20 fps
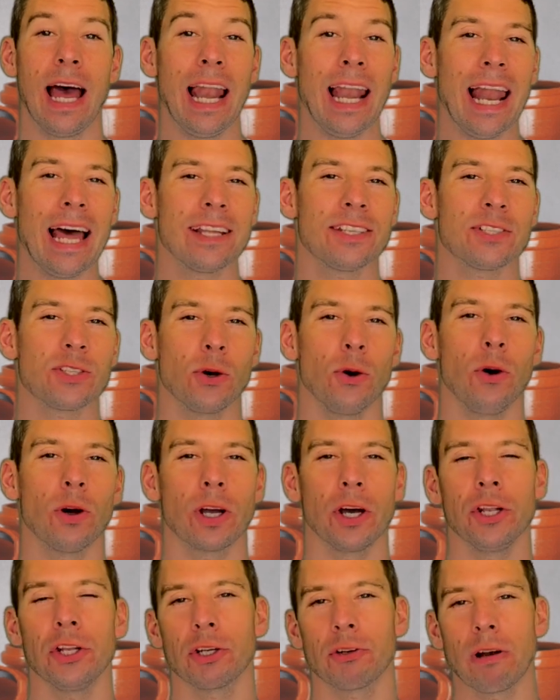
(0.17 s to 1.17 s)
Let's talk
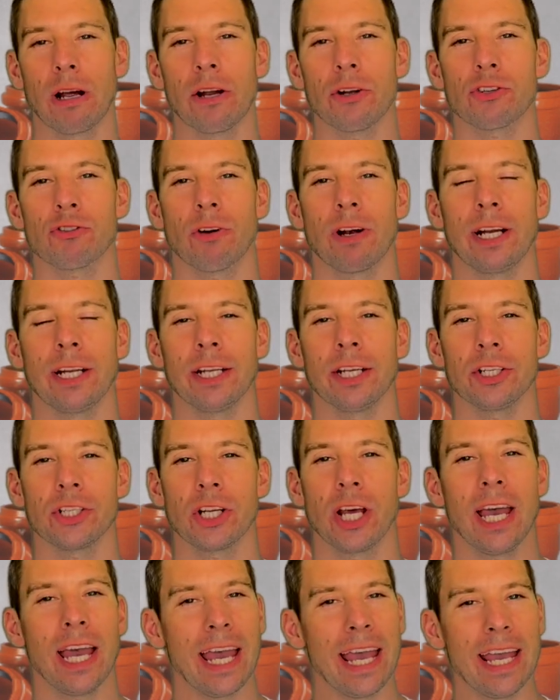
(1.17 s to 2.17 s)
underground drainage.
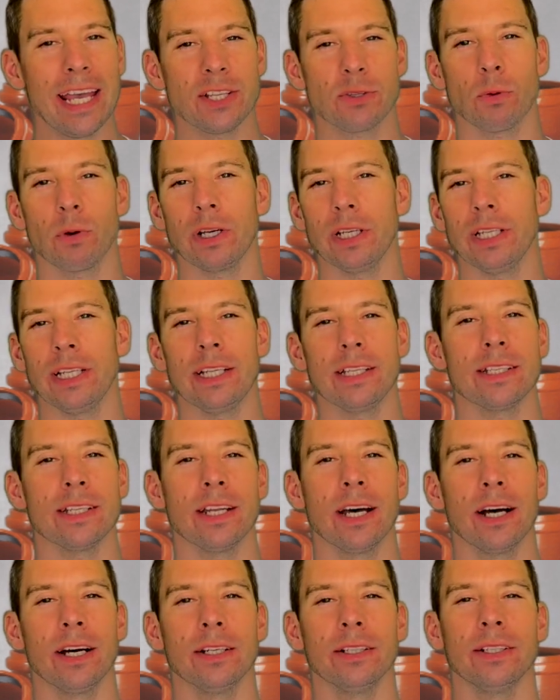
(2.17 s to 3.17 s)
Here's what you need to
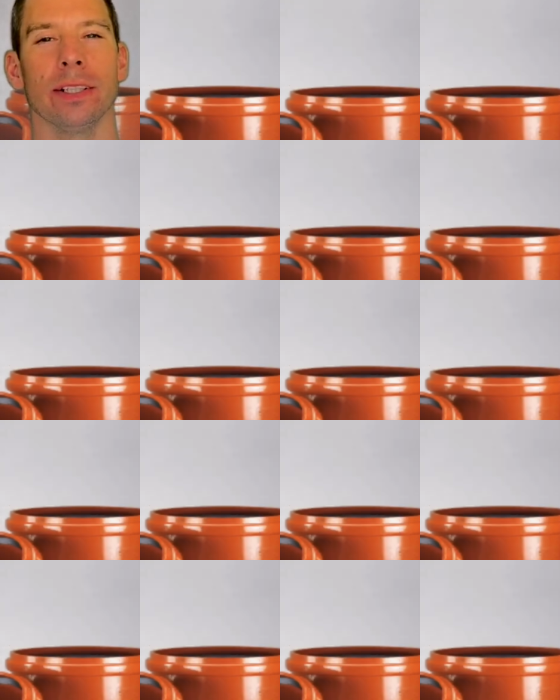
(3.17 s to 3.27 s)
know.